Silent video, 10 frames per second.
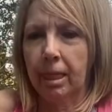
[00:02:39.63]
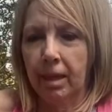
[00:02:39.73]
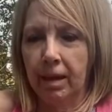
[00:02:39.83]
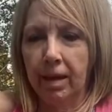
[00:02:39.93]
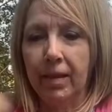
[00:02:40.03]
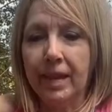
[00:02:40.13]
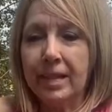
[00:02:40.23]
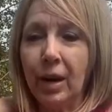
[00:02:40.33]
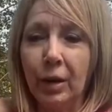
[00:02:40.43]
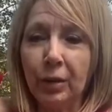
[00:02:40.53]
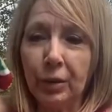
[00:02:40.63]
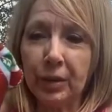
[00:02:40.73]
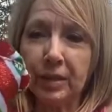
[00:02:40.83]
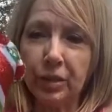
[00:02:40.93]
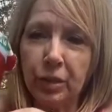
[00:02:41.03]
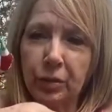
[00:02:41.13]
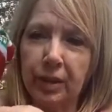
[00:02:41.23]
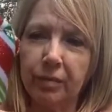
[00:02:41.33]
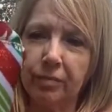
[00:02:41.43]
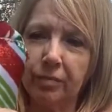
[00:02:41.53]
And that's all there is to it.
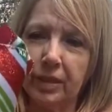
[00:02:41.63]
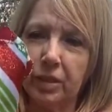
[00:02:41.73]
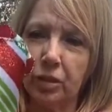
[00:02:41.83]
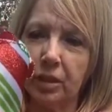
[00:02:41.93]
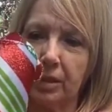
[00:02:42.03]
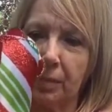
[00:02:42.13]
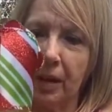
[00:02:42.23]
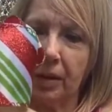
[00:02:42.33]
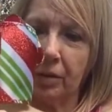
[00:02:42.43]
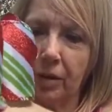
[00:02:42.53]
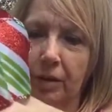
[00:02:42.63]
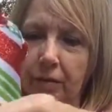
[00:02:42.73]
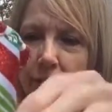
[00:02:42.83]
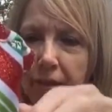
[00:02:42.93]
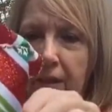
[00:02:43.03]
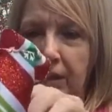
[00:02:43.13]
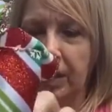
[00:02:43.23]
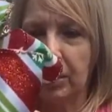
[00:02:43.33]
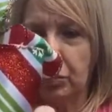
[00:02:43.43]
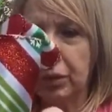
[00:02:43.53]
It's just a matter of
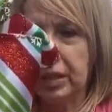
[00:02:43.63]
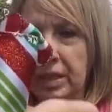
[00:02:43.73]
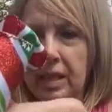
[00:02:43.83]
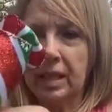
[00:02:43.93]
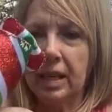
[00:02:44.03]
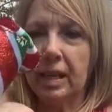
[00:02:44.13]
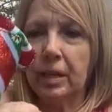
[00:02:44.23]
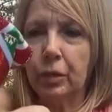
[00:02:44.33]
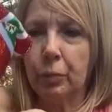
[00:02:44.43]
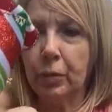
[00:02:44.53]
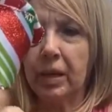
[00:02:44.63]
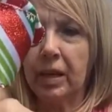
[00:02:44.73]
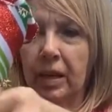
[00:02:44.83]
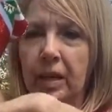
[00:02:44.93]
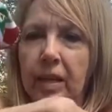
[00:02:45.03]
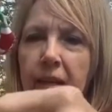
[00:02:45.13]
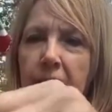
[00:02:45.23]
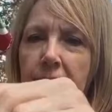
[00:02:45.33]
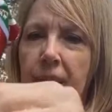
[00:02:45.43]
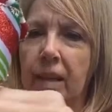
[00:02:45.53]
twisting and looping,
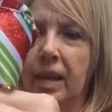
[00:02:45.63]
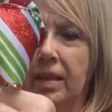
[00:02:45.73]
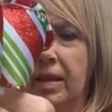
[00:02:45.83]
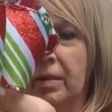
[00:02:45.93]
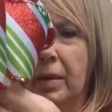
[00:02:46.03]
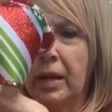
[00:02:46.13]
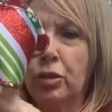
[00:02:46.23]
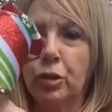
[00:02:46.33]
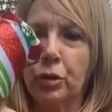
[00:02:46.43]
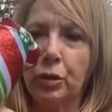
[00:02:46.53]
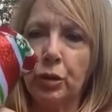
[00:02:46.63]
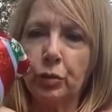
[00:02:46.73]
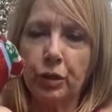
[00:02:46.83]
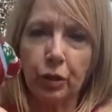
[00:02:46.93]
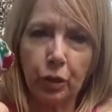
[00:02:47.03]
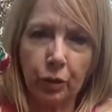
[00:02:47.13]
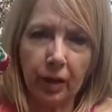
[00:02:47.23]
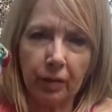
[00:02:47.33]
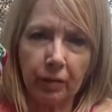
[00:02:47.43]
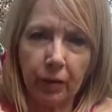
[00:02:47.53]
and then make sure you secure it
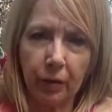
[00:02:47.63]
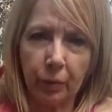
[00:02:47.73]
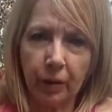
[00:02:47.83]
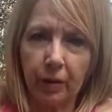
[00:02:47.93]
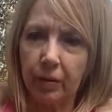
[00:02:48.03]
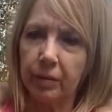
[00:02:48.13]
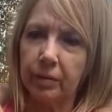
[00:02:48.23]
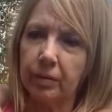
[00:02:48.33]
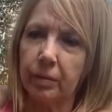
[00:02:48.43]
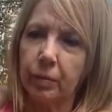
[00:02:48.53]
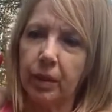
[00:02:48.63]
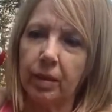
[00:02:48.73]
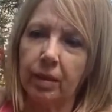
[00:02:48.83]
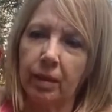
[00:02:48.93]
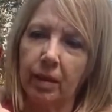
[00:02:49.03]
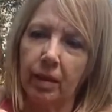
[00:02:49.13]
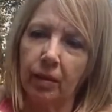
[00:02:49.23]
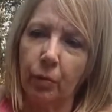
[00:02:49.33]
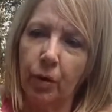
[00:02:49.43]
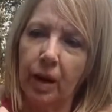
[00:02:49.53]
very well with the
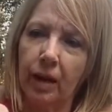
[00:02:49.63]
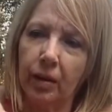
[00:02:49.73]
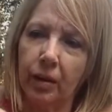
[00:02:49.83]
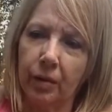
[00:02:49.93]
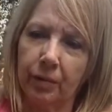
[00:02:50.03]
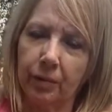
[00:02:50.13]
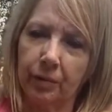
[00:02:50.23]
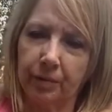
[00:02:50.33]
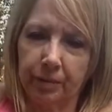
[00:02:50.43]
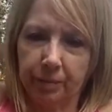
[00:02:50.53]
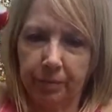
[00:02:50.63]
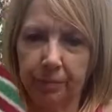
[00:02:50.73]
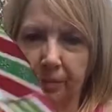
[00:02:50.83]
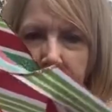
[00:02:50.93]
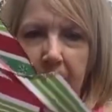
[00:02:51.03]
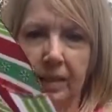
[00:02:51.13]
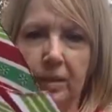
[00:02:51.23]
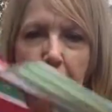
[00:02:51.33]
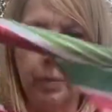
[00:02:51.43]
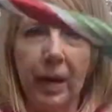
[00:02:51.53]
wire. So
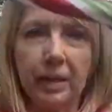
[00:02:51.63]
I'm about to...